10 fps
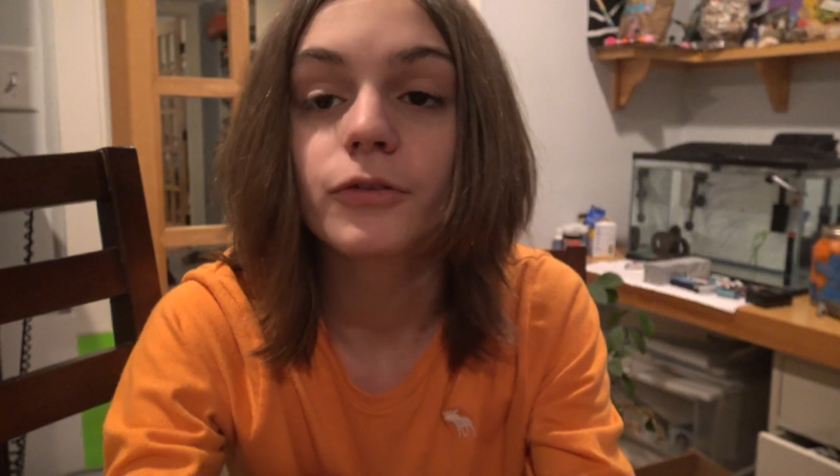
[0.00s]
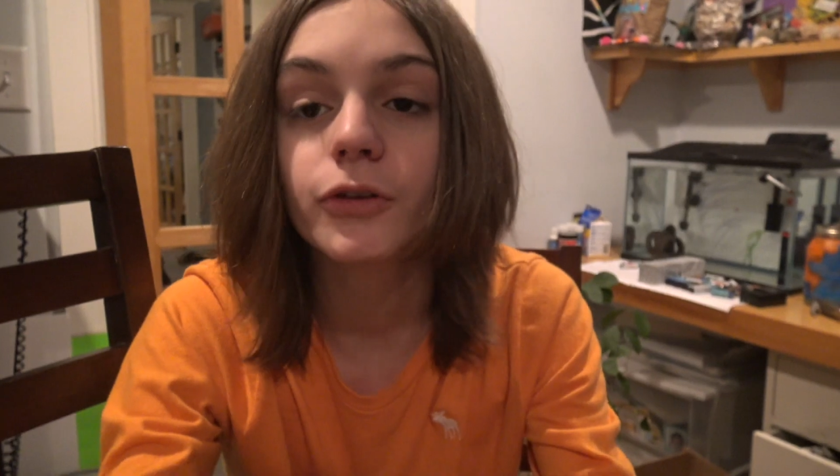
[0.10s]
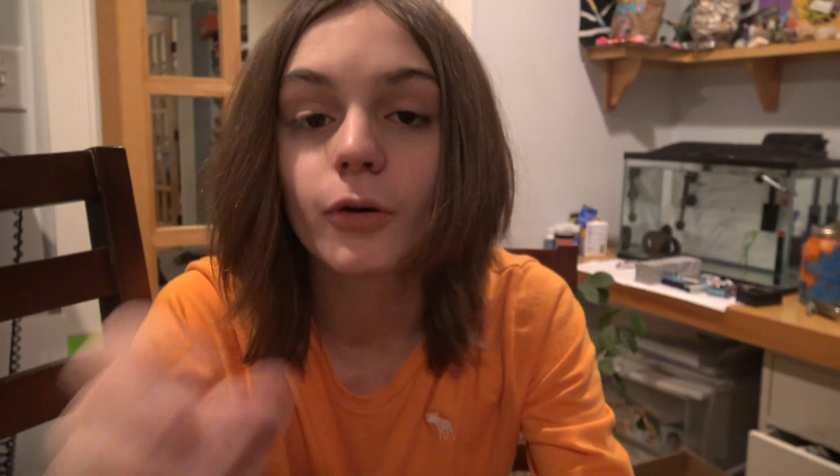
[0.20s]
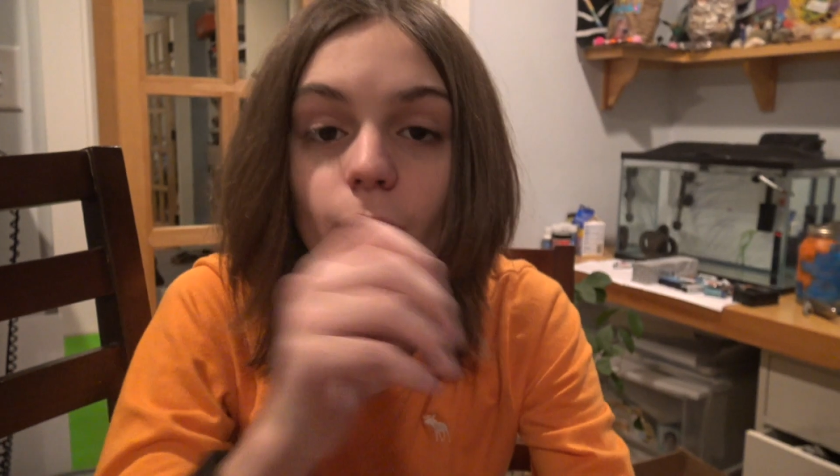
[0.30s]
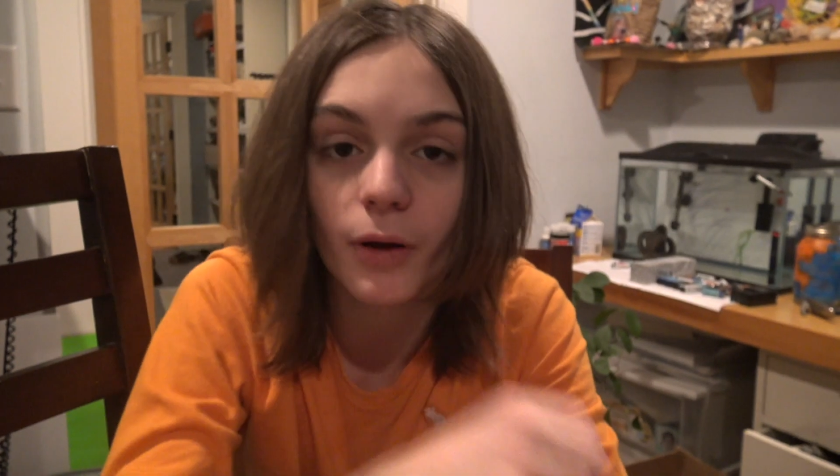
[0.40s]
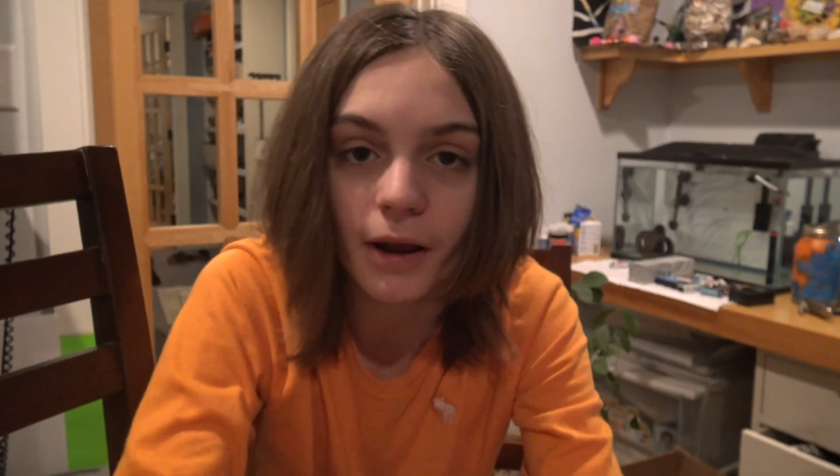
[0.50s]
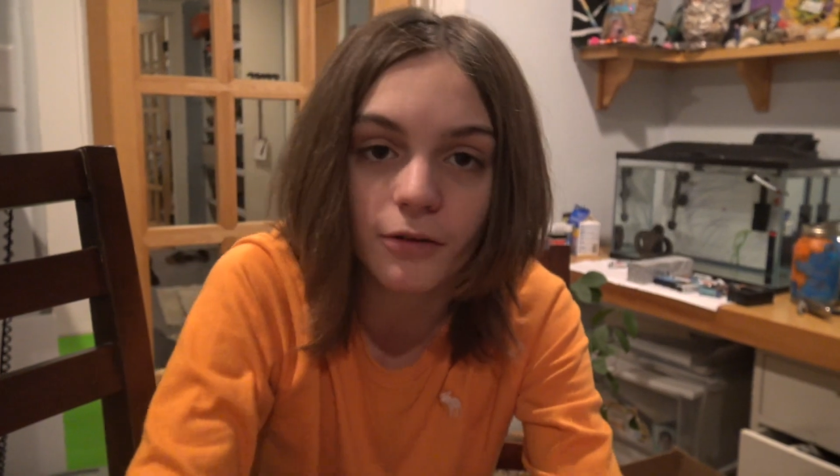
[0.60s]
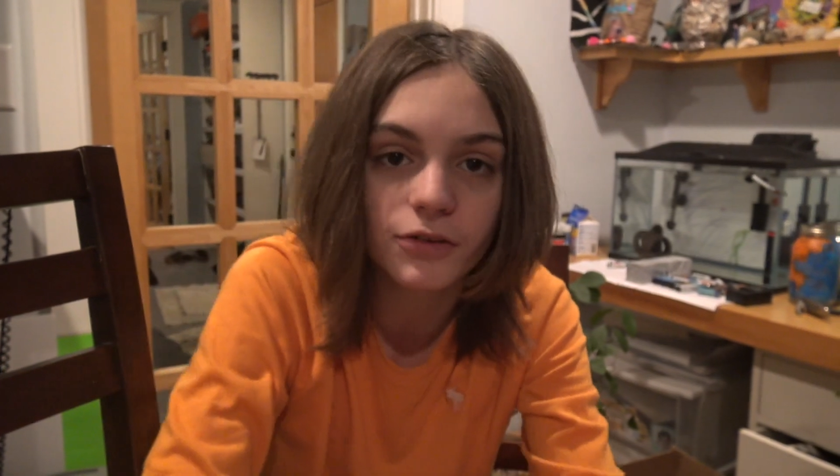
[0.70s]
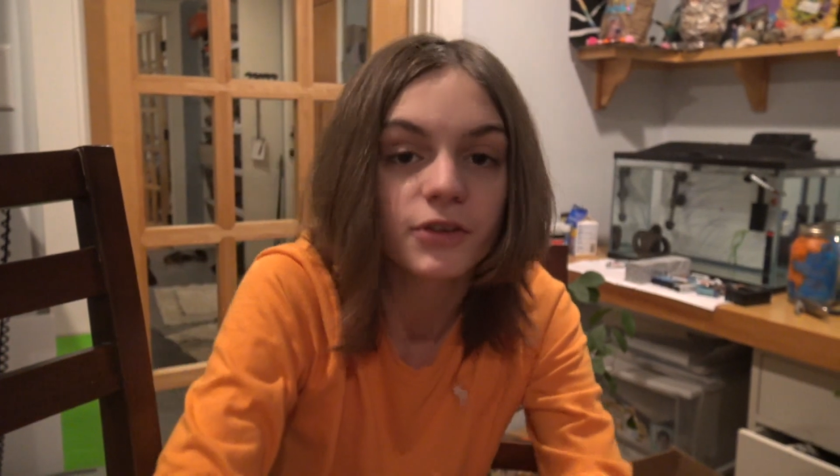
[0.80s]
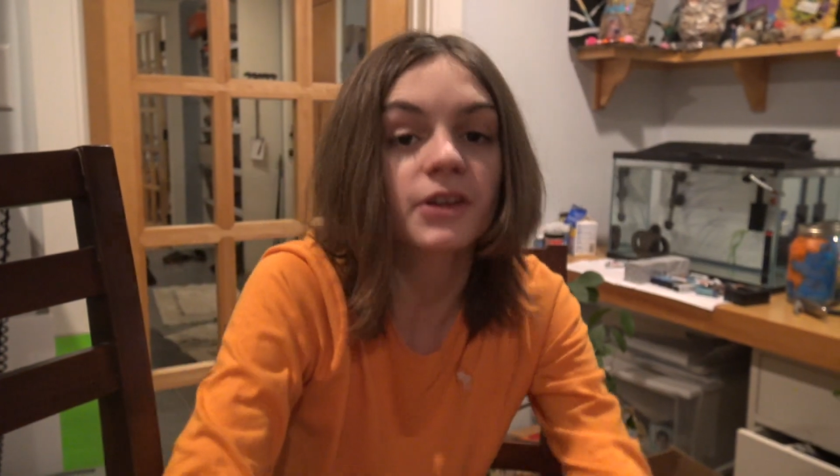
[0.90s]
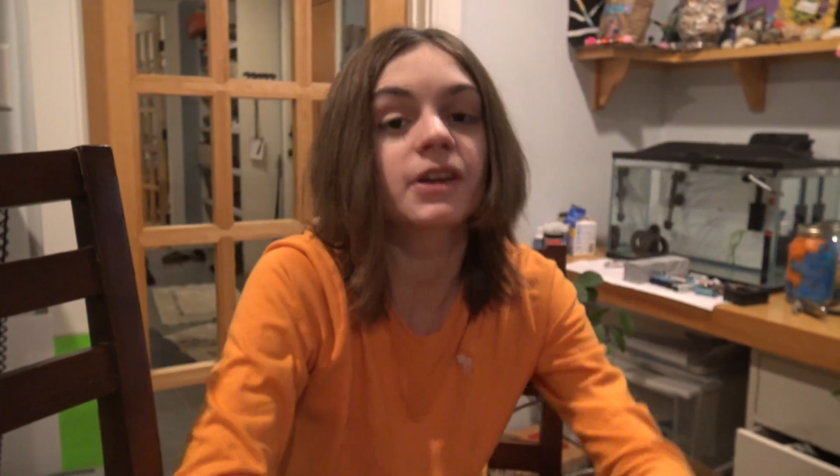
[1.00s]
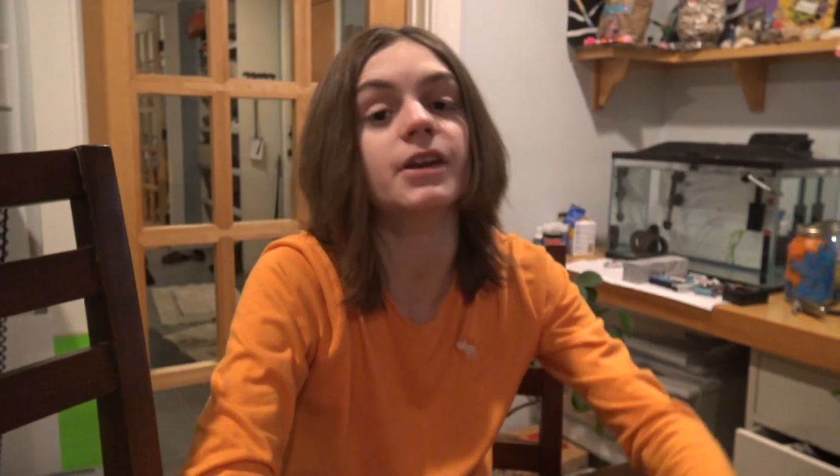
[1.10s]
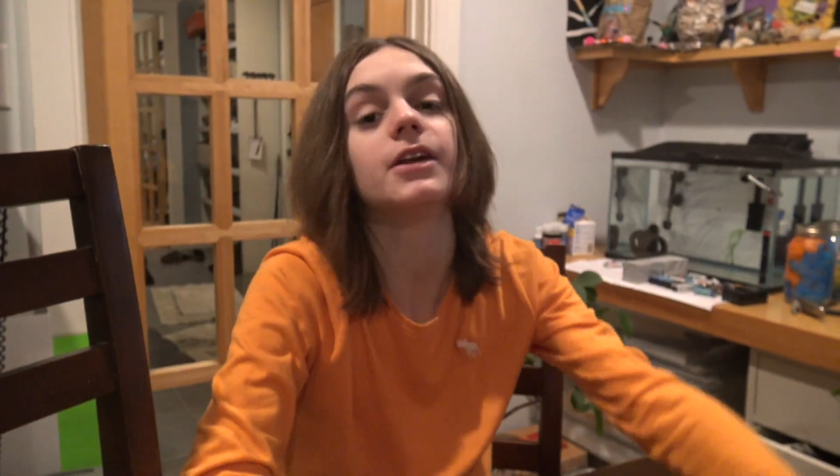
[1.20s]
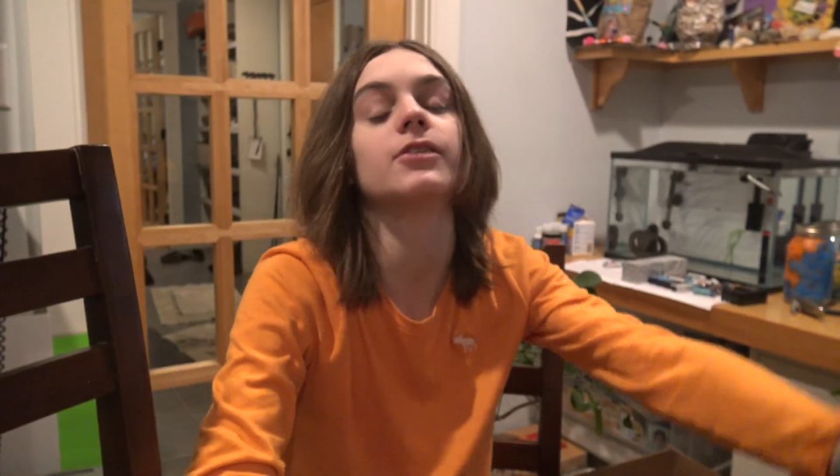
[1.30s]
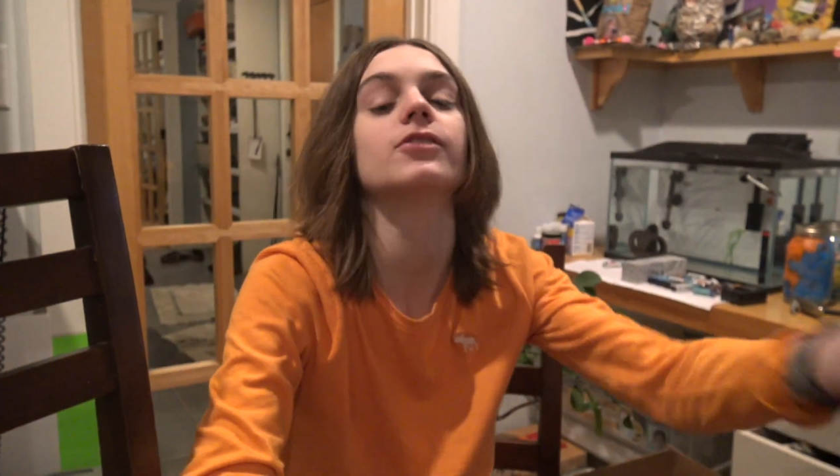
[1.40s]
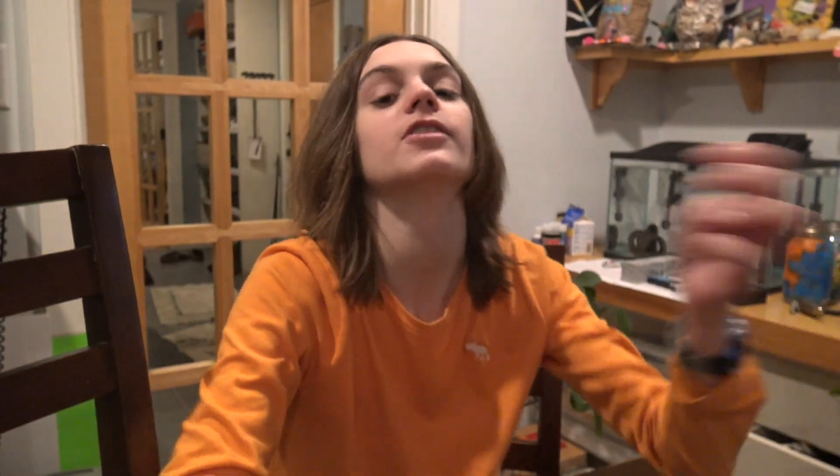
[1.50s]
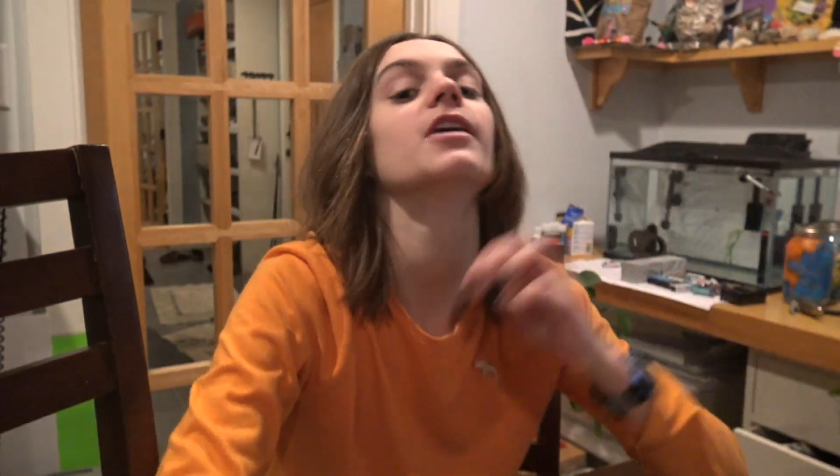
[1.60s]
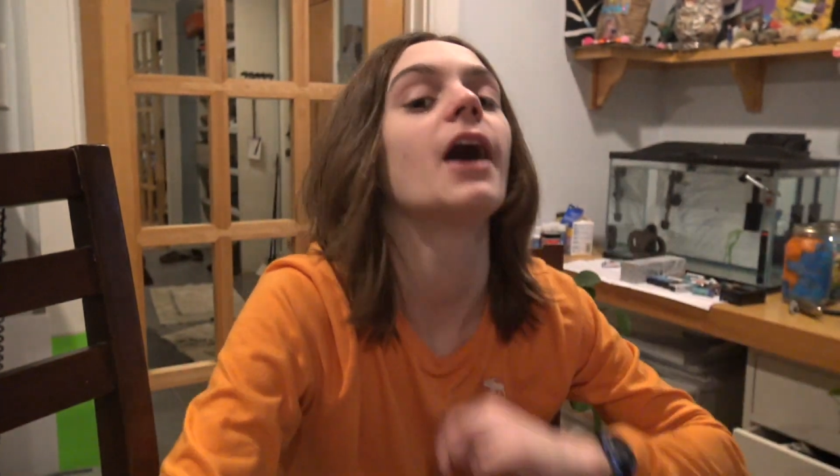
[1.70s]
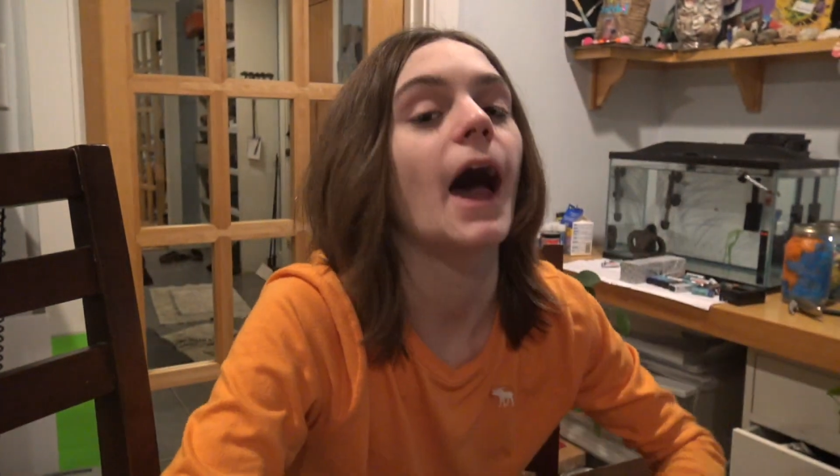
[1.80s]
So what I was thinking is